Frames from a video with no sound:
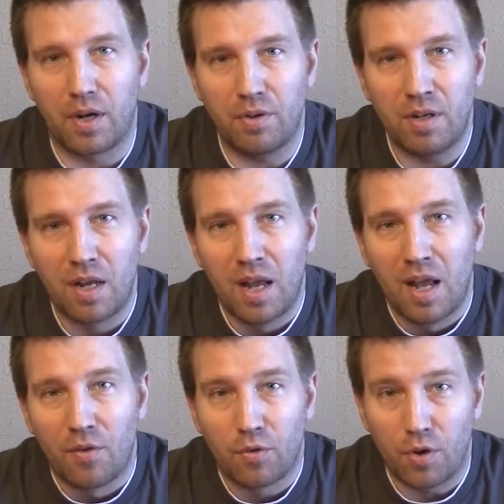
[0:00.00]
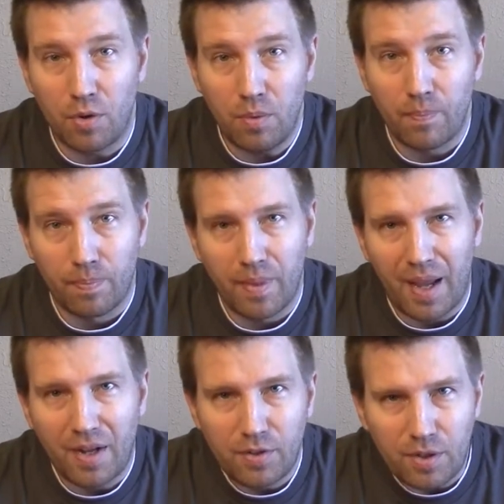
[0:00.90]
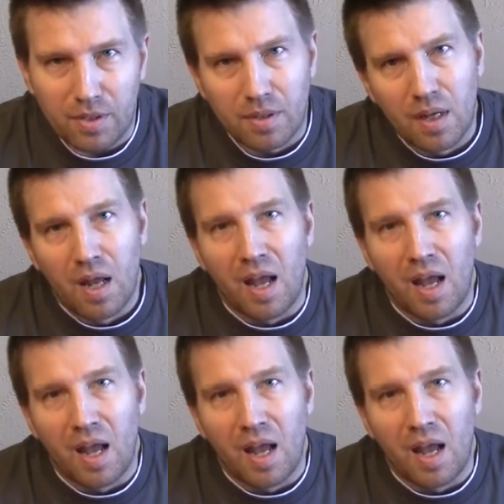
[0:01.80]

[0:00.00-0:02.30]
hundred, so I'll do it.